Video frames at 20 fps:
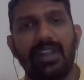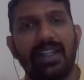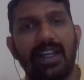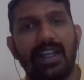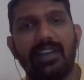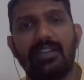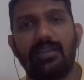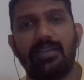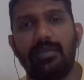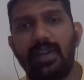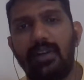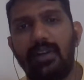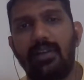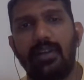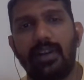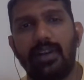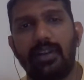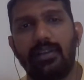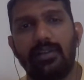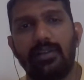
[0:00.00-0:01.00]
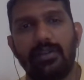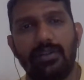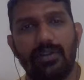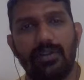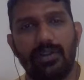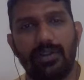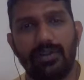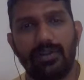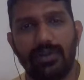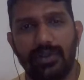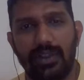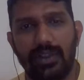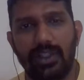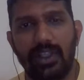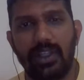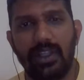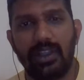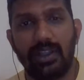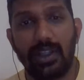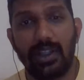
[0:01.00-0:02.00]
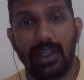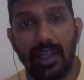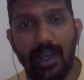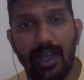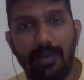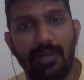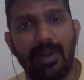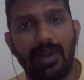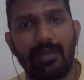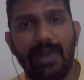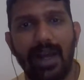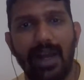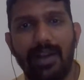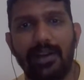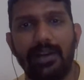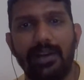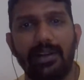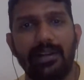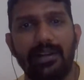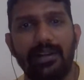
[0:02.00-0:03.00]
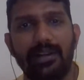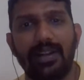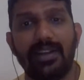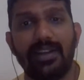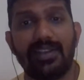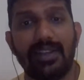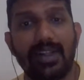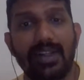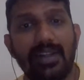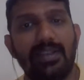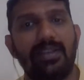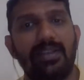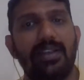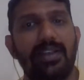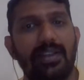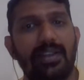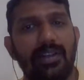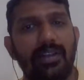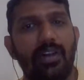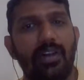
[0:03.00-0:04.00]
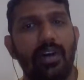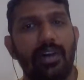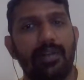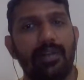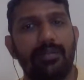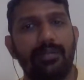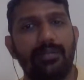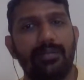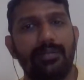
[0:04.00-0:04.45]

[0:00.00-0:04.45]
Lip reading: There is a metric So you see in the campaign panel, there is a result column.